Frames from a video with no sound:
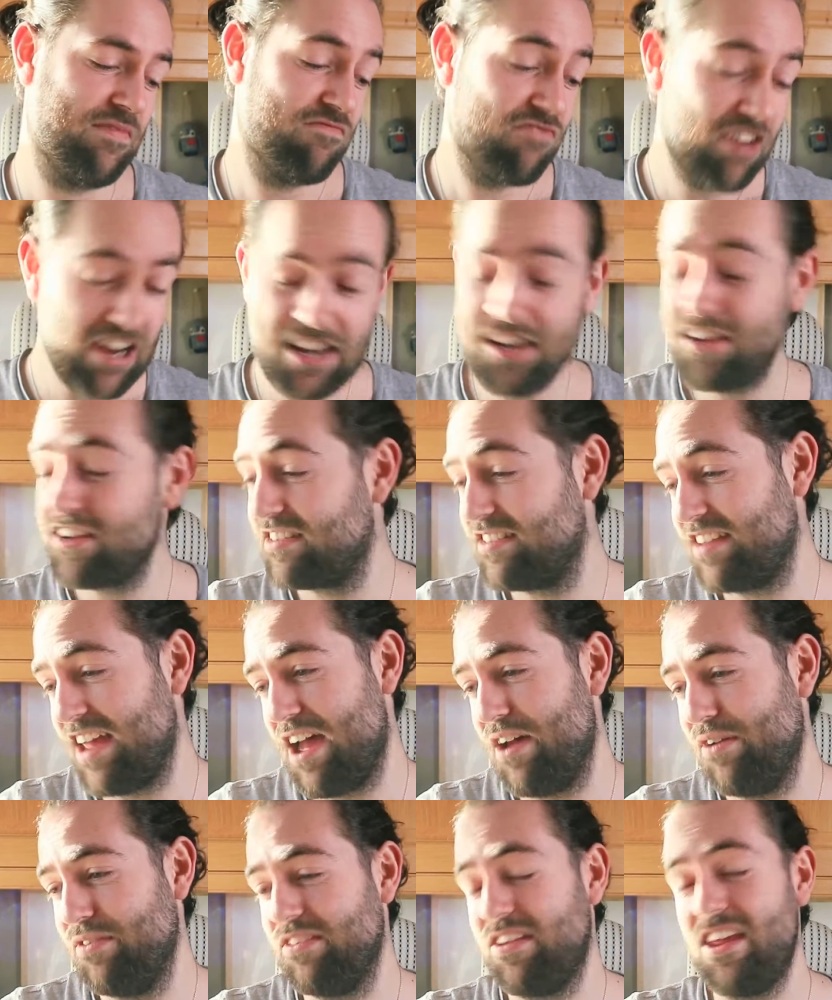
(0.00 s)
really good
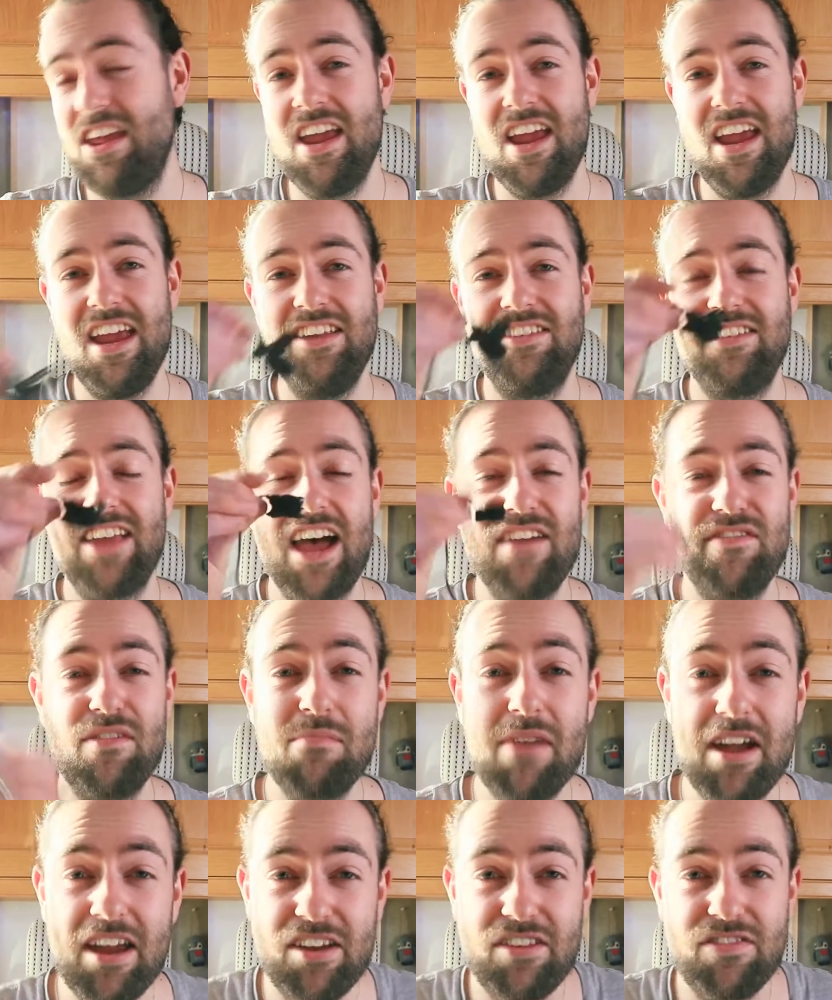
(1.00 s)
sound is to have a
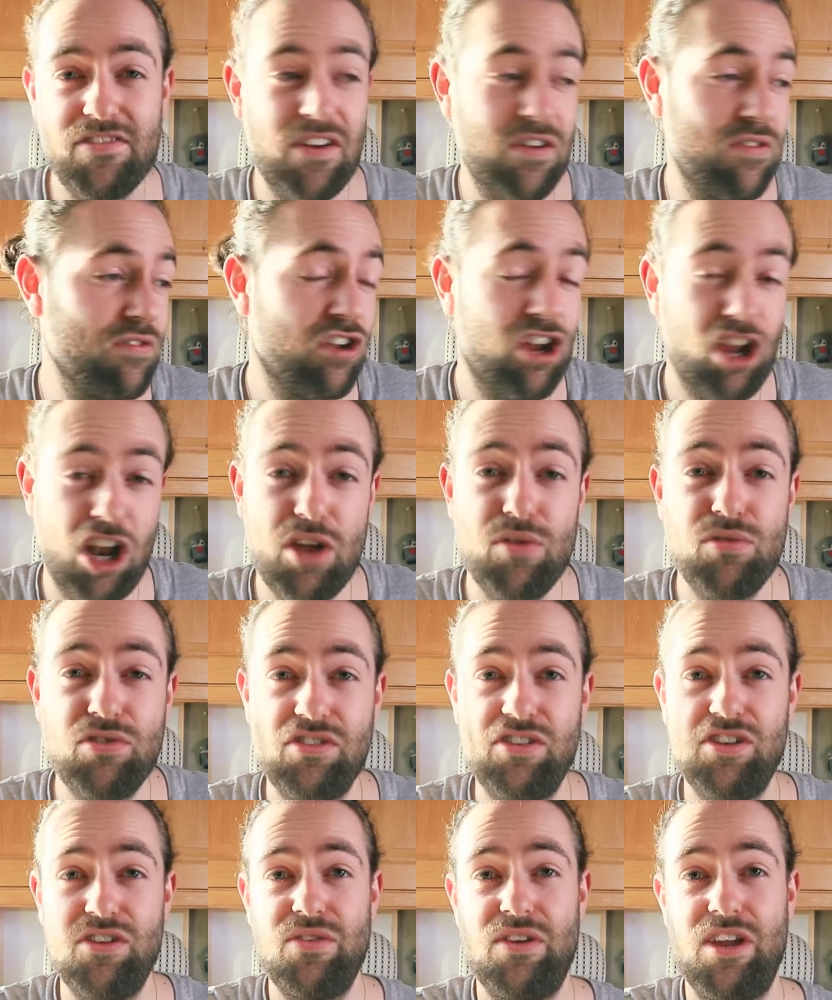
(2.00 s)
microphone
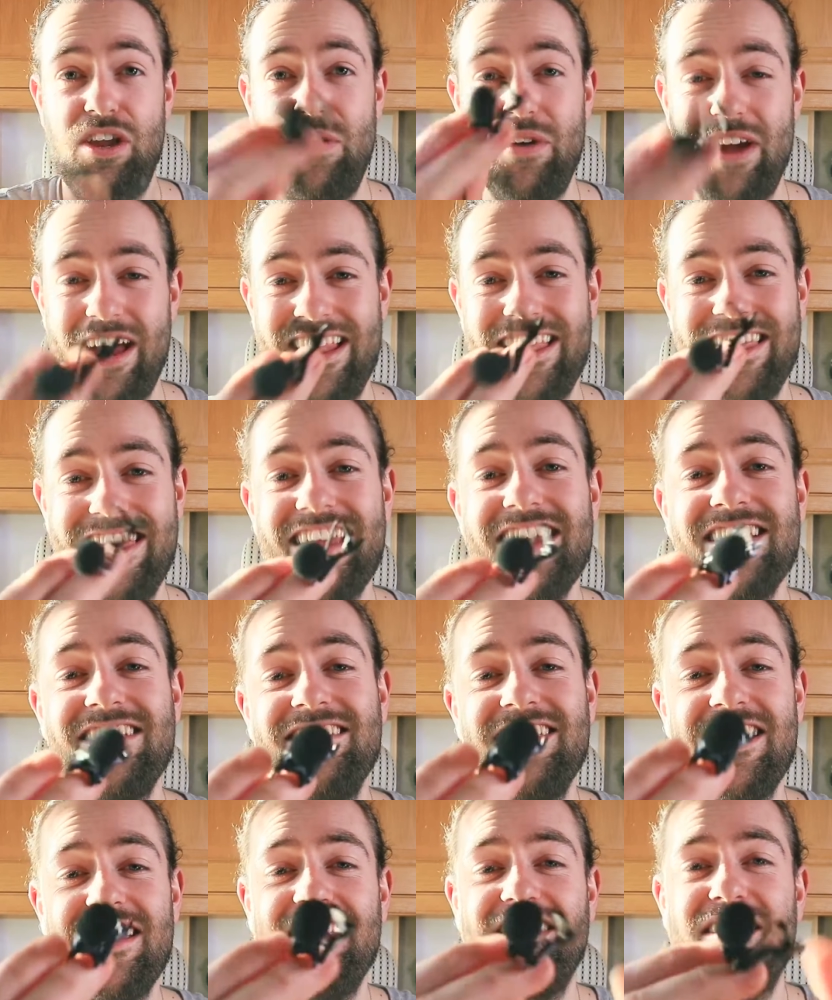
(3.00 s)
close to you, and
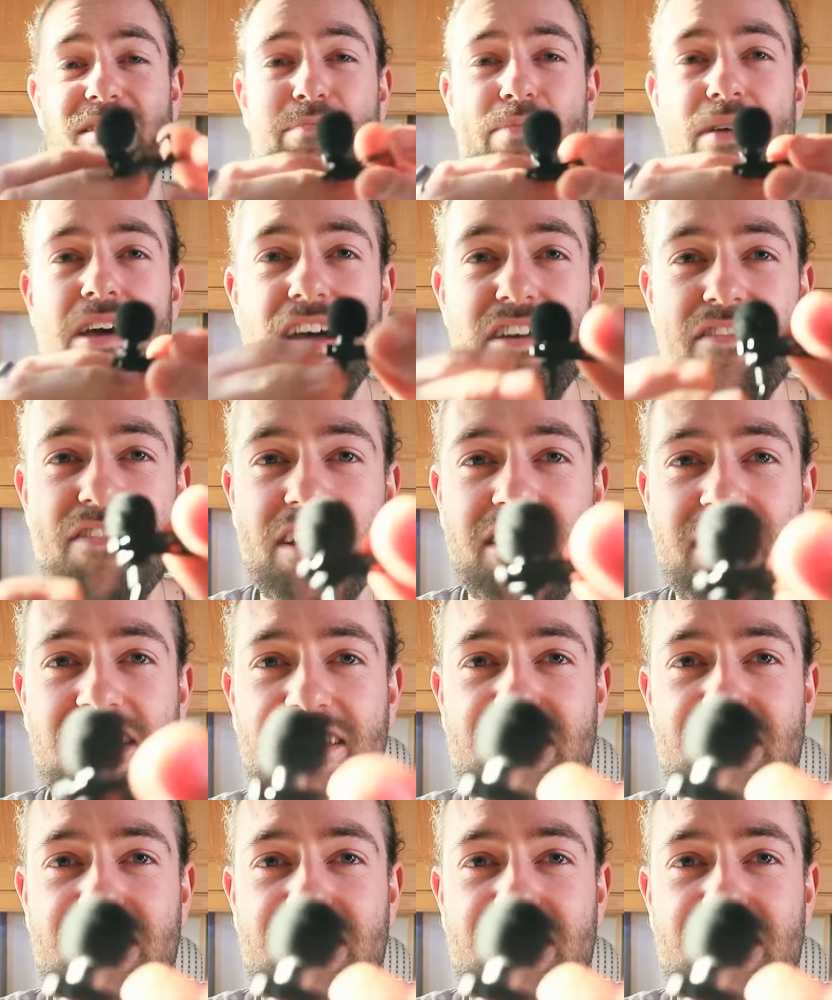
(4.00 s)
this is the perfect